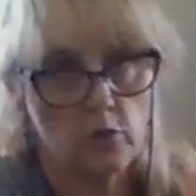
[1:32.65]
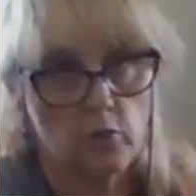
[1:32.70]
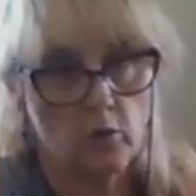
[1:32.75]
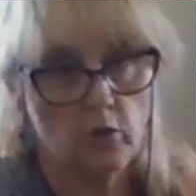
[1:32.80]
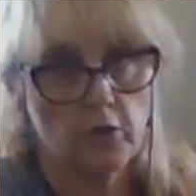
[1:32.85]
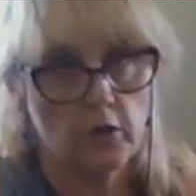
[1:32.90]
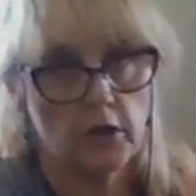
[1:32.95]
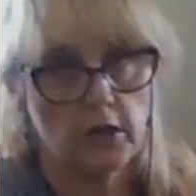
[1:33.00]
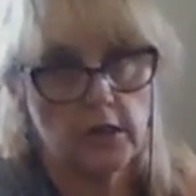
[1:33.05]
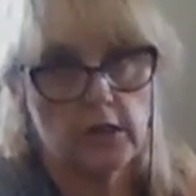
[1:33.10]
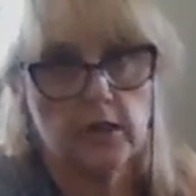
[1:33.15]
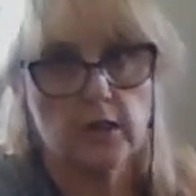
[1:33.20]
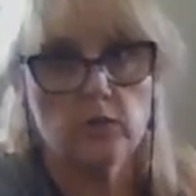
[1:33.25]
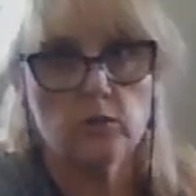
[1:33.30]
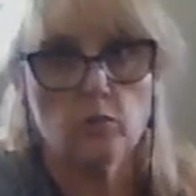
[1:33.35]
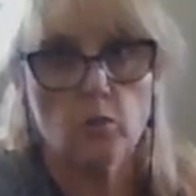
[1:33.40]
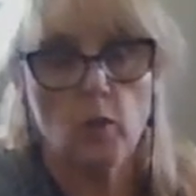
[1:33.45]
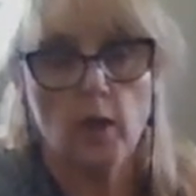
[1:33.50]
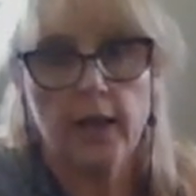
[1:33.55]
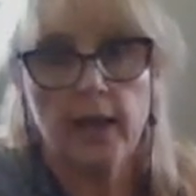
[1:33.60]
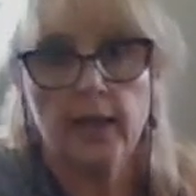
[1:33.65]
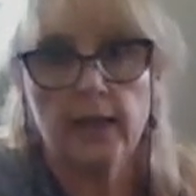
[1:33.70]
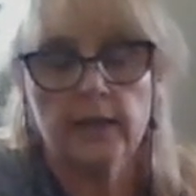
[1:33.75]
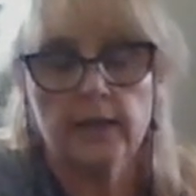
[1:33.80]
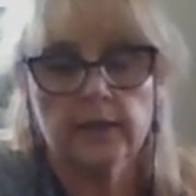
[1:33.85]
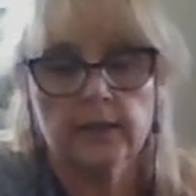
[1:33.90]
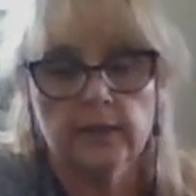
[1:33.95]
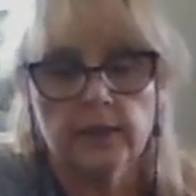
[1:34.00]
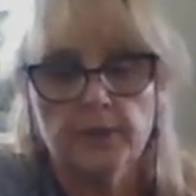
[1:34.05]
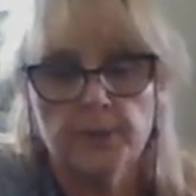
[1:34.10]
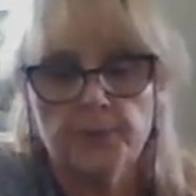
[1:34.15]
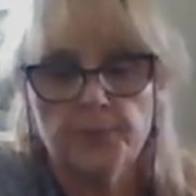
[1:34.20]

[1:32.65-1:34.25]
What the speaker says: work is when